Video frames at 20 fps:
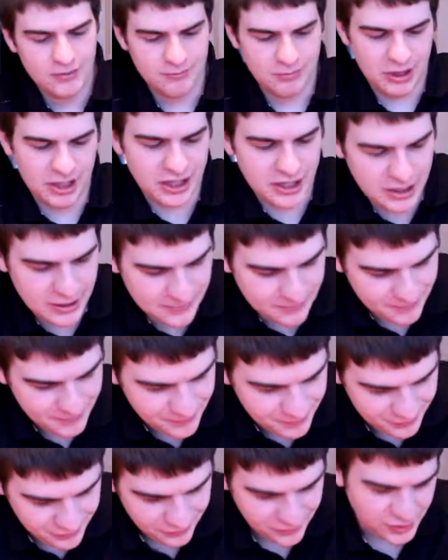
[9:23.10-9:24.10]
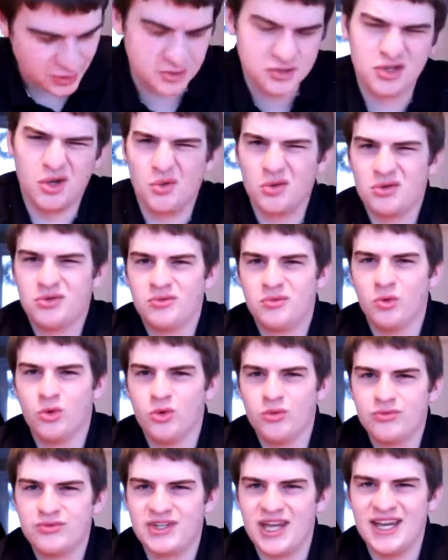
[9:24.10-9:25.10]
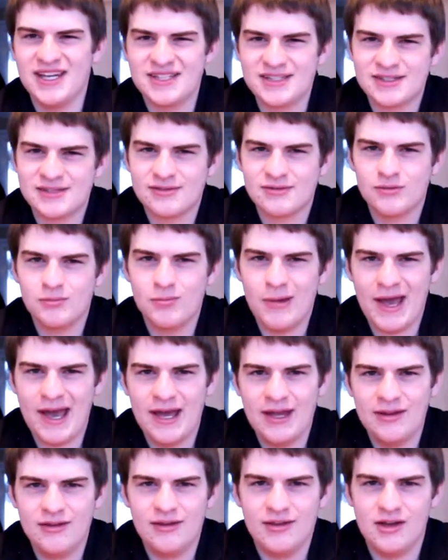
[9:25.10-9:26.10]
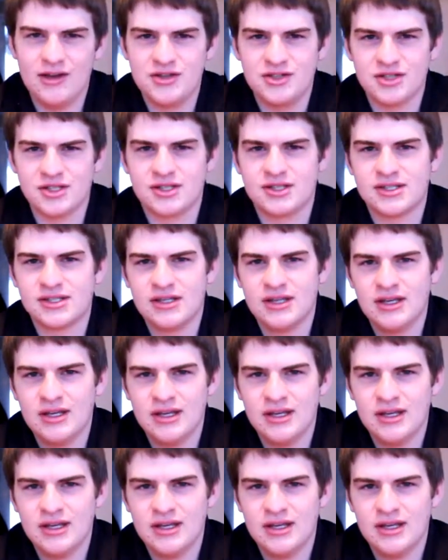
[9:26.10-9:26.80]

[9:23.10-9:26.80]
But those don't taste bad. They're just